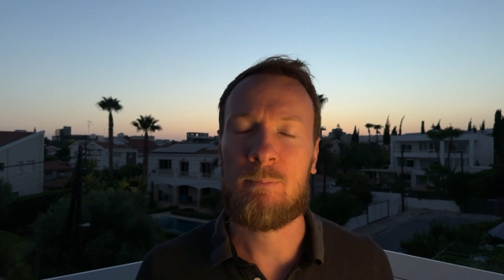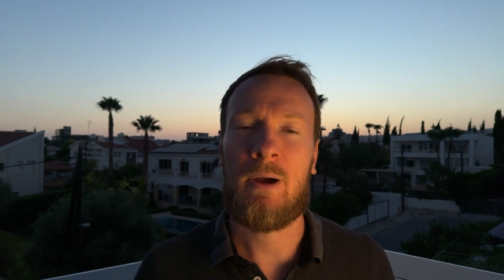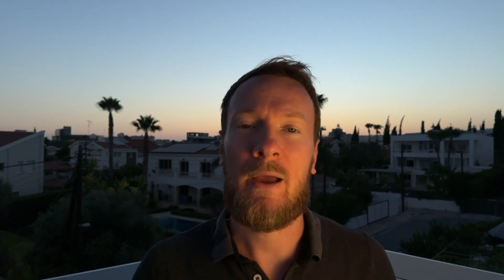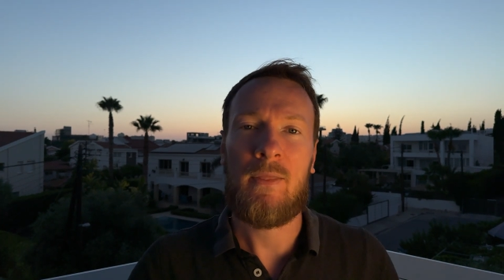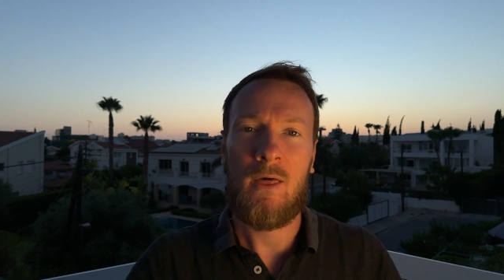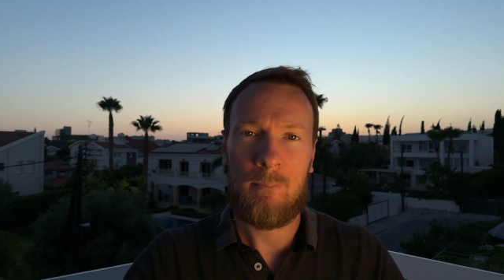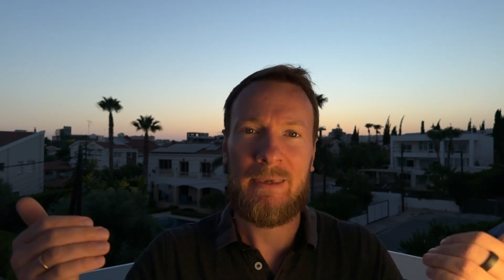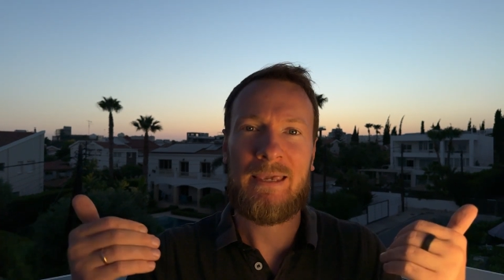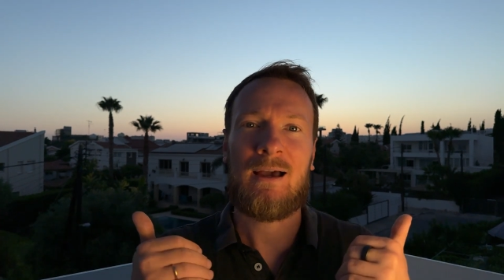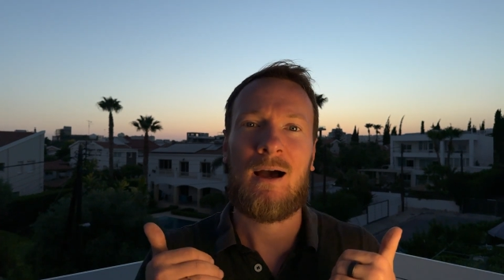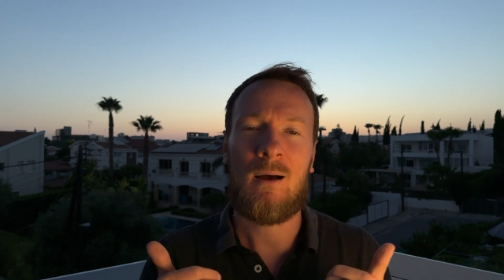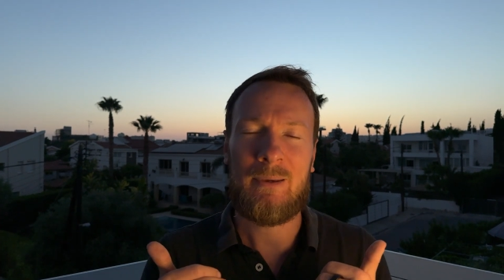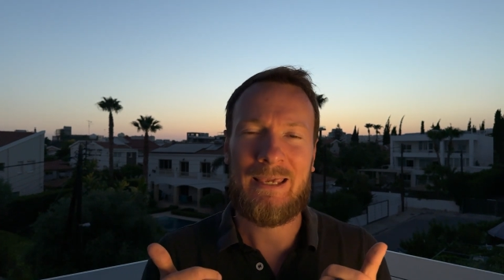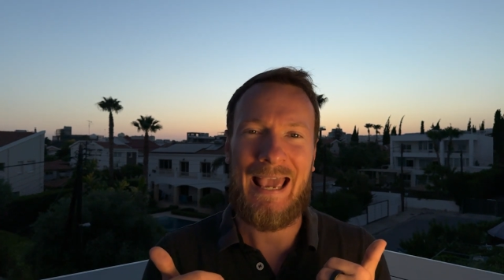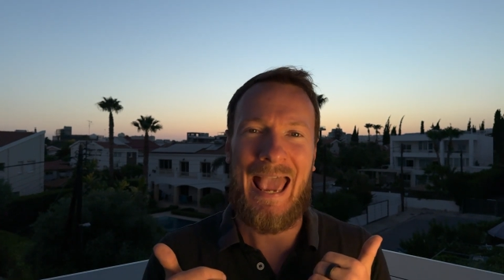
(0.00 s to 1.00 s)
might not be
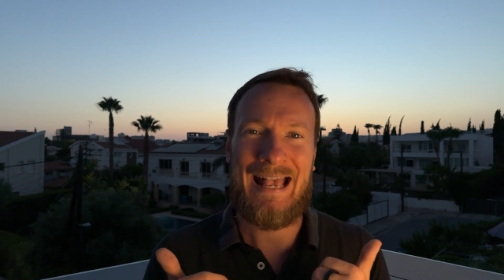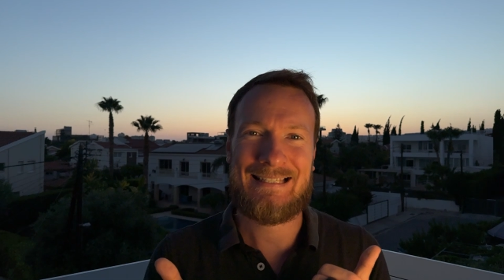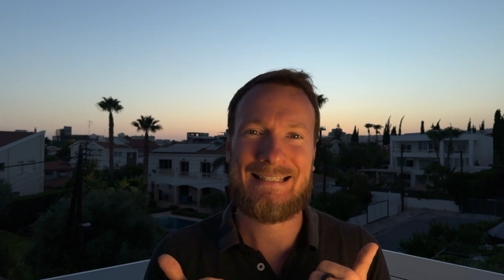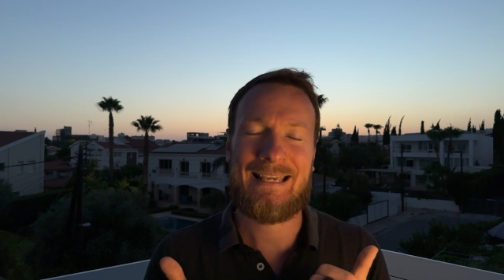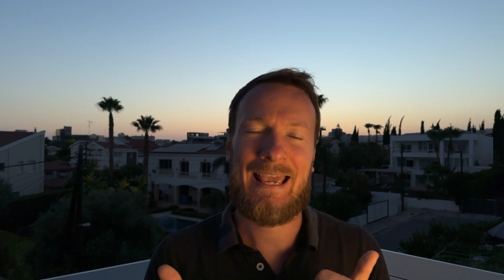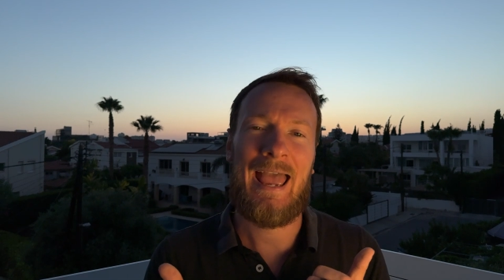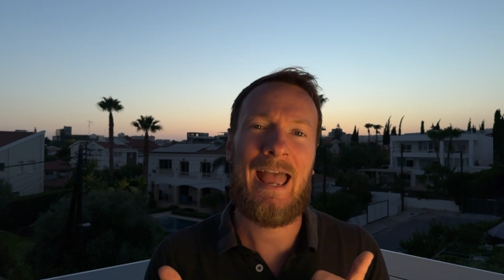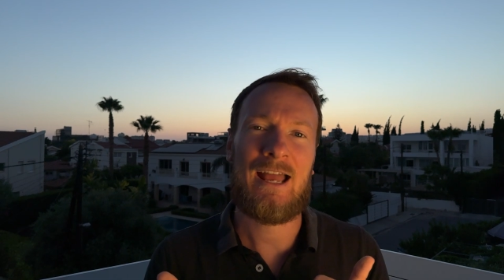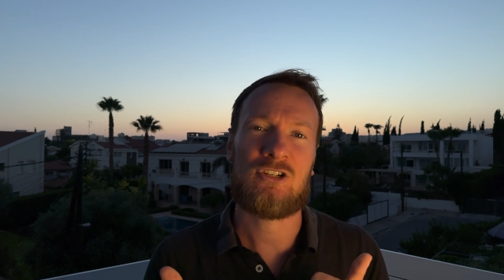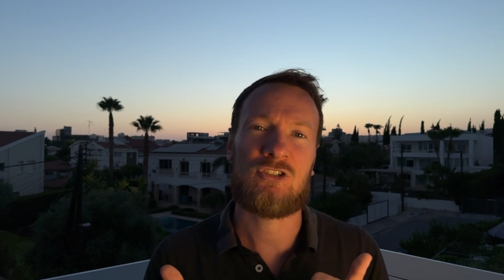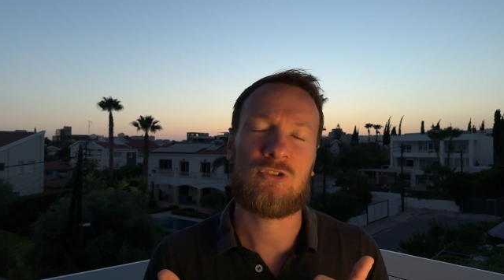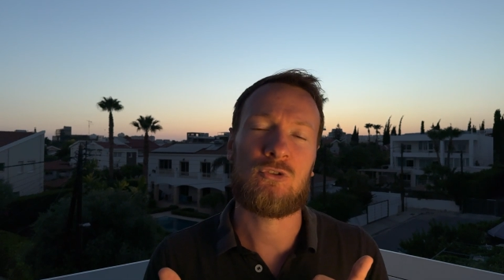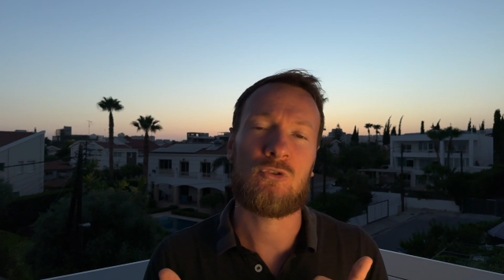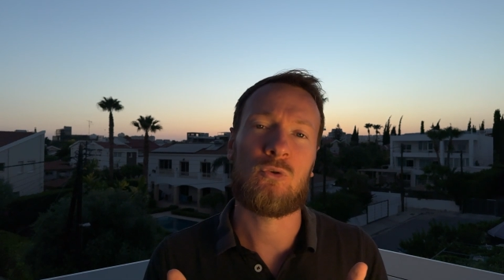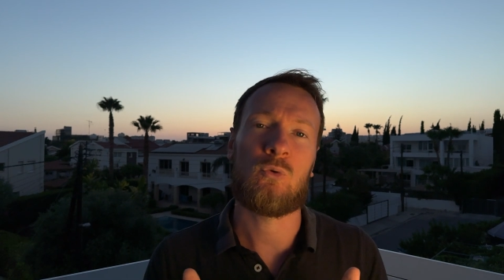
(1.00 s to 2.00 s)
coming as cash
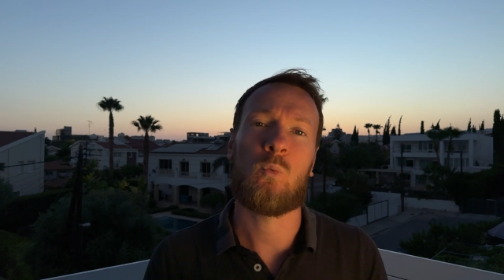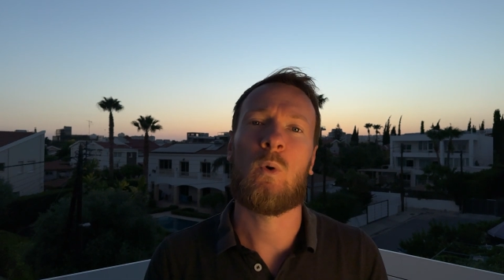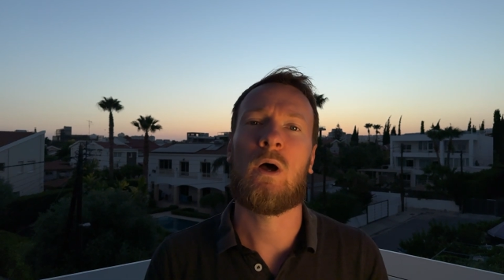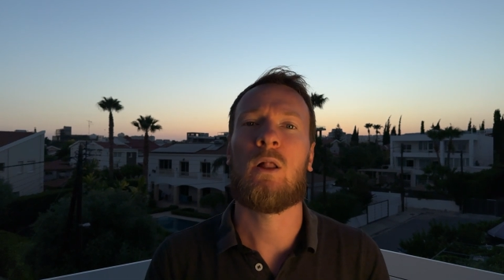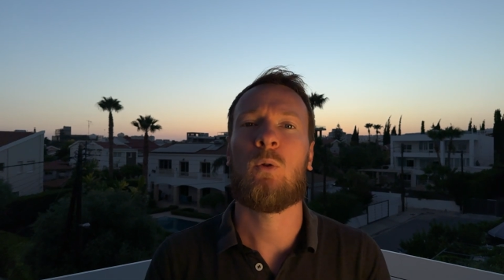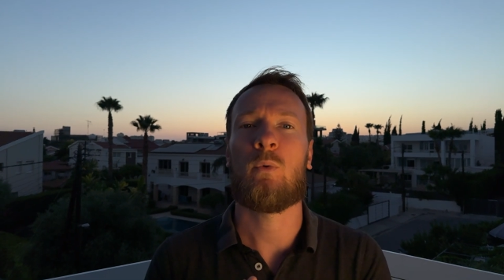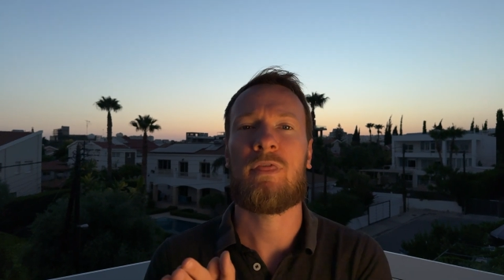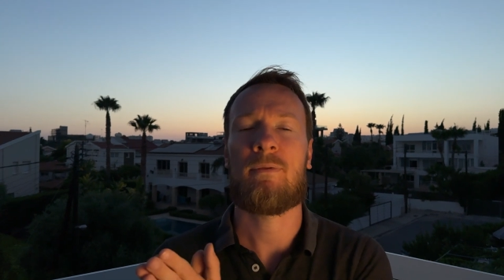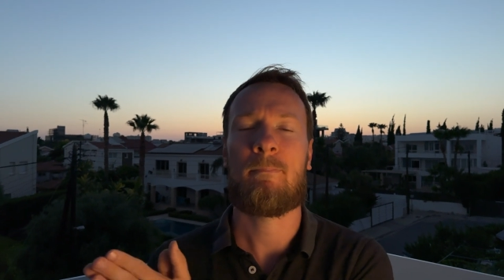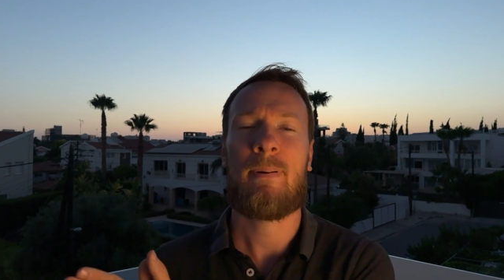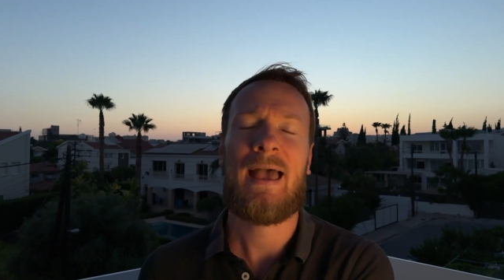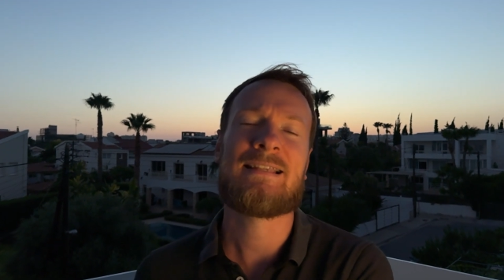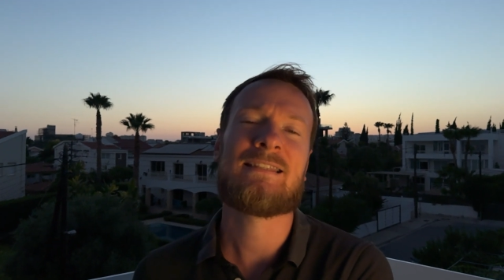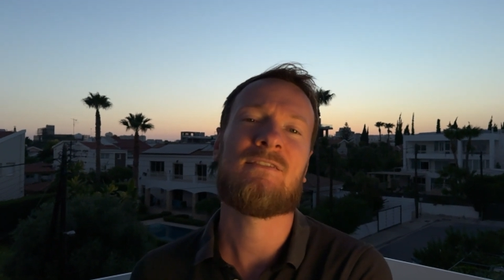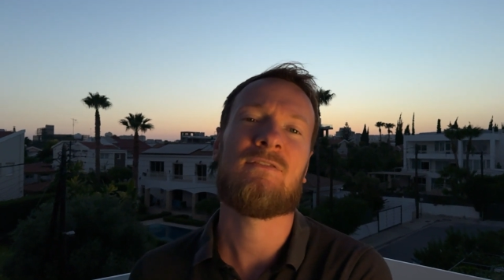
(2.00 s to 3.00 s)
to you, while with
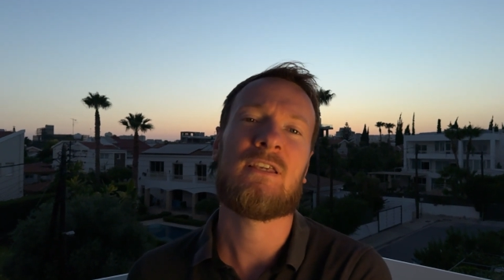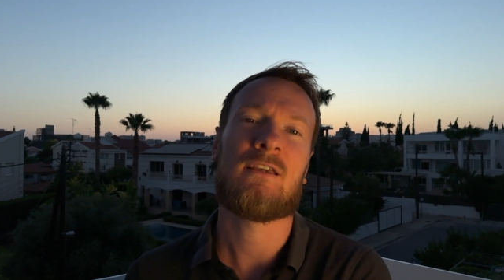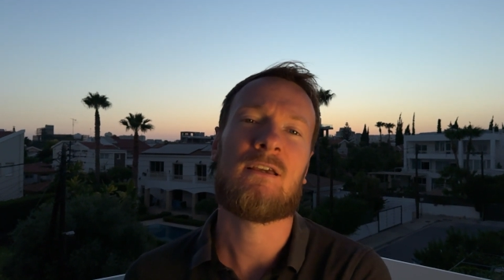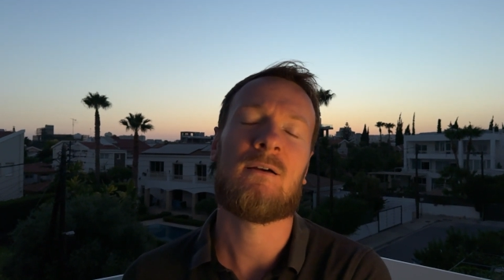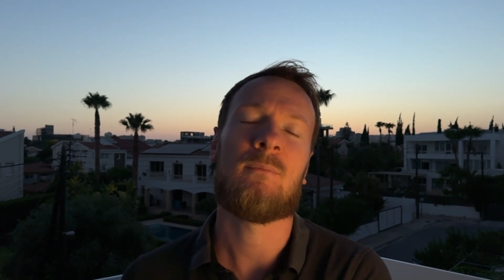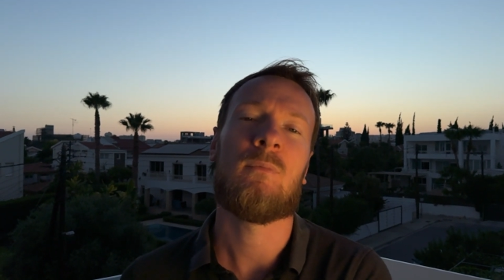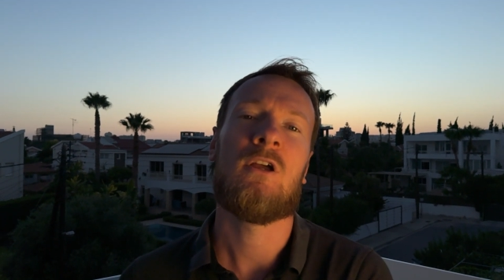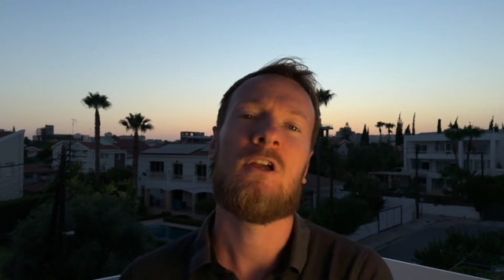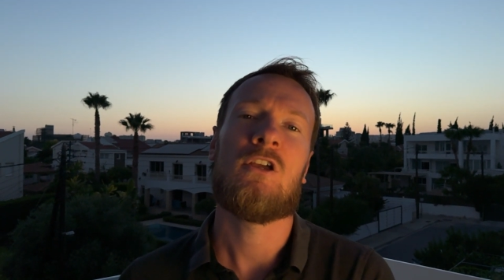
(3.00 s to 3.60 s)
passive income,